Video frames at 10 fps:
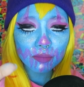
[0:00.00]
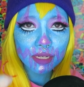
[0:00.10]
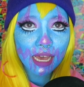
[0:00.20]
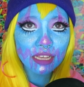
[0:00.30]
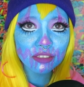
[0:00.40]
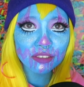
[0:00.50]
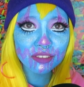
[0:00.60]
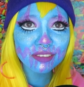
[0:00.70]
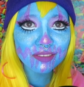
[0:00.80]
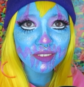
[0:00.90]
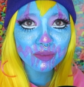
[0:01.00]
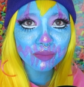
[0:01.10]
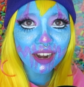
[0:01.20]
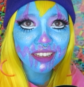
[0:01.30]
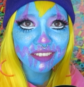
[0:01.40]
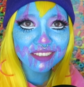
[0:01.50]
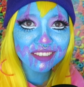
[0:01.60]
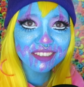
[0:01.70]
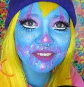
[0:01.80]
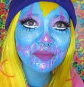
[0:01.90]
bedazzle,
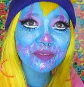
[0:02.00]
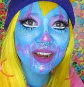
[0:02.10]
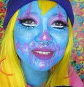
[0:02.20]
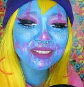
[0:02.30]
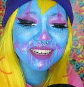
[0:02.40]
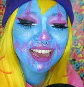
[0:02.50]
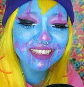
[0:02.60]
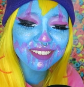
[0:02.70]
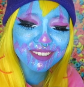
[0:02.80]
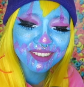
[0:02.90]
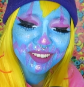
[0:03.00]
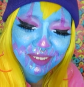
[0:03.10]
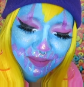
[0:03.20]
sprazzle, razzle dazzle.